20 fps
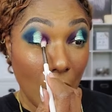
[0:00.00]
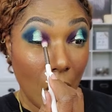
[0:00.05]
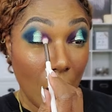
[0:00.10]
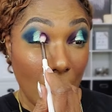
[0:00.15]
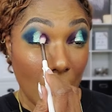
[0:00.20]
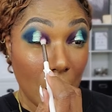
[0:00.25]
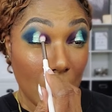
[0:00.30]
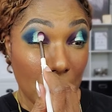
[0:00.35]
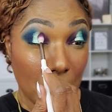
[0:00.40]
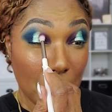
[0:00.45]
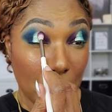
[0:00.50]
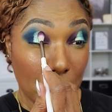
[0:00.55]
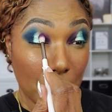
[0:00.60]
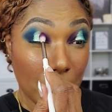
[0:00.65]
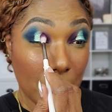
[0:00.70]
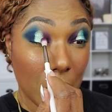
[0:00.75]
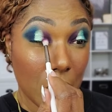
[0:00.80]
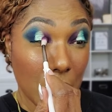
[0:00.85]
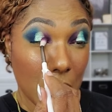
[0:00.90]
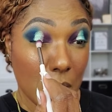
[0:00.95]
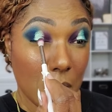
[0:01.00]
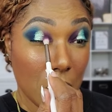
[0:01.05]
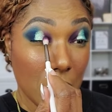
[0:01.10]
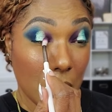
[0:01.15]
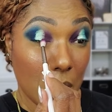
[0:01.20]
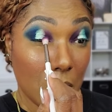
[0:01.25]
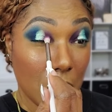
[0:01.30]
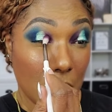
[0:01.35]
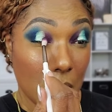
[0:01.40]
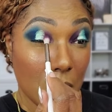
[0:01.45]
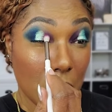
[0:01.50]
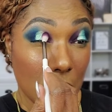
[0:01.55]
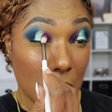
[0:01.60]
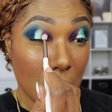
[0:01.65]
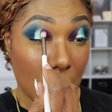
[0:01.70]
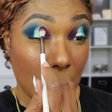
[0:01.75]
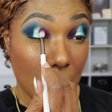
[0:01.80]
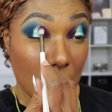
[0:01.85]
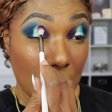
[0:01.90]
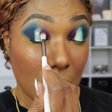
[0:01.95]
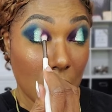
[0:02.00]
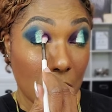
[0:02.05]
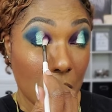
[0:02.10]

um, brush and just kind of